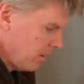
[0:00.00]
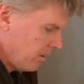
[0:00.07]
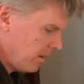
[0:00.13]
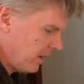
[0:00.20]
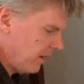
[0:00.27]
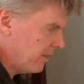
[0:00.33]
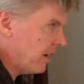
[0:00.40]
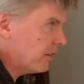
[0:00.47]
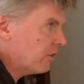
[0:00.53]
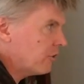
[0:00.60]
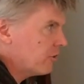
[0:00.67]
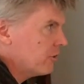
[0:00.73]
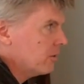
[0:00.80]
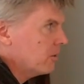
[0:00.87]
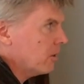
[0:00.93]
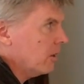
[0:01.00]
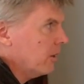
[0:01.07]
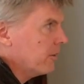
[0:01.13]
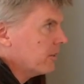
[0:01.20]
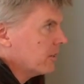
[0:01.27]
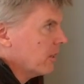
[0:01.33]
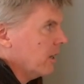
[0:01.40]
Okay, and that's true
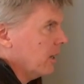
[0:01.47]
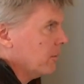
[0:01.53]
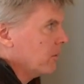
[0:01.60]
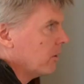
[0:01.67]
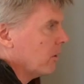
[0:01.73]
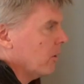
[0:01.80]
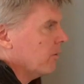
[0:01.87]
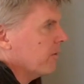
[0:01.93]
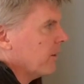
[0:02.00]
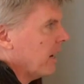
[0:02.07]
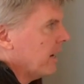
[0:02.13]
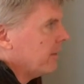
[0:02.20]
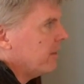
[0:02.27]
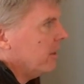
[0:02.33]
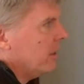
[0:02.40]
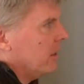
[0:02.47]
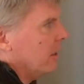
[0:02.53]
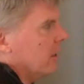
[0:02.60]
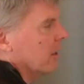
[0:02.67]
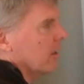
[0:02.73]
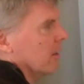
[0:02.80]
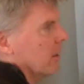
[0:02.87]
all the time. So at
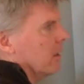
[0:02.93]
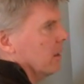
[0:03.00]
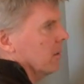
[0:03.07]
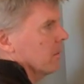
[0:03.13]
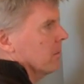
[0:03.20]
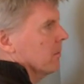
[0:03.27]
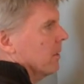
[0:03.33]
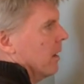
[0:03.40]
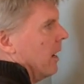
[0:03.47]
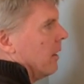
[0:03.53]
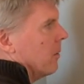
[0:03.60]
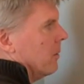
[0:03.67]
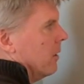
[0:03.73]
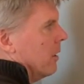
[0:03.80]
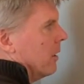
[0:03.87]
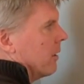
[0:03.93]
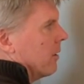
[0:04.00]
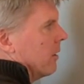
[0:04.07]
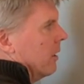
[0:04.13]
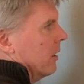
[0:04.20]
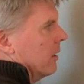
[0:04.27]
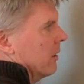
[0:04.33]
the
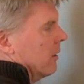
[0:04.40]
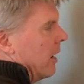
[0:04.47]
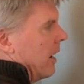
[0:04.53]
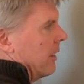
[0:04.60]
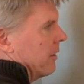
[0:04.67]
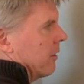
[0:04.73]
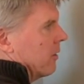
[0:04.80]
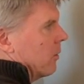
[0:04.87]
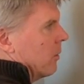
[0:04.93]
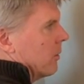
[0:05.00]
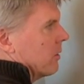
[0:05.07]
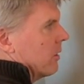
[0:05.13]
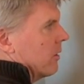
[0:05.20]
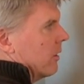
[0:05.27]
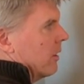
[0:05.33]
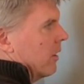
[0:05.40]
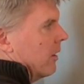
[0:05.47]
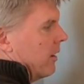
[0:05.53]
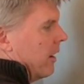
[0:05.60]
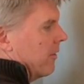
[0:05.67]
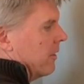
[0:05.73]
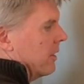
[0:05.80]
equinox and at the solstice and on
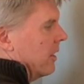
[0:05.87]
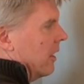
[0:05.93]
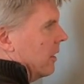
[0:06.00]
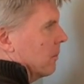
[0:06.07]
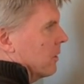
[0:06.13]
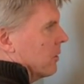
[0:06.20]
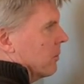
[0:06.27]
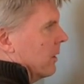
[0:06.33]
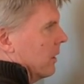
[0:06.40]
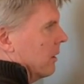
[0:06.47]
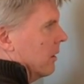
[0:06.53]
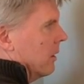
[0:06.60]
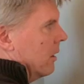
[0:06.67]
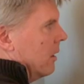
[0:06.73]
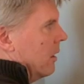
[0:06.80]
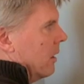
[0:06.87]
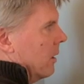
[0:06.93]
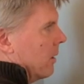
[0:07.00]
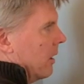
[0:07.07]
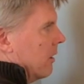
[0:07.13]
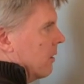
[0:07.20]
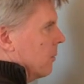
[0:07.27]
every day in between.
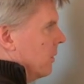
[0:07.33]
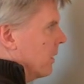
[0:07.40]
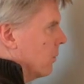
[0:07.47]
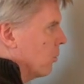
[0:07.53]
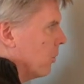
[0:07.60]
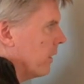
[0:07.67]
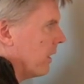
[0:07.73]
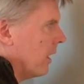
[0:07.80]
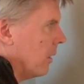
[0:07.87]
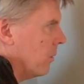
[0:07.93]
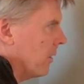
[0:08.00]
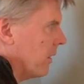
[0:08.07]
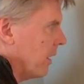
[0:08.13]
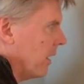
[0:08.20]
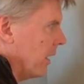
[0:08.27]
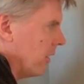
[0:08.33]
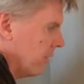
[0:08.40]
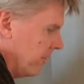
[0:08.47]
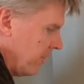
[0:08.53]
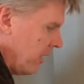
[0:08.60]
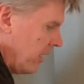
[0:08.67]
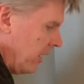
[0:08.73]
Okay, so we can work out what that
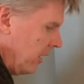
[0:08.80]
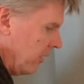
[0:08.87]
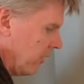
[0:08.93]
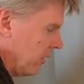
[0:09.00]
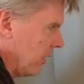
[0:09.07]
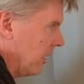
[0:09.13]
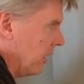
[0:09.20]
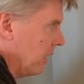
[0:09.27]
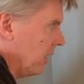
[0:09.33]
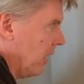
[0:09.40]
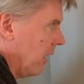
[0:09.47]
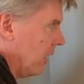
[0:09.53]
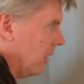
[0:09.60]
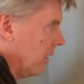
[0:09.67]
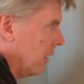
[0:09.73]
angle phi is on any day.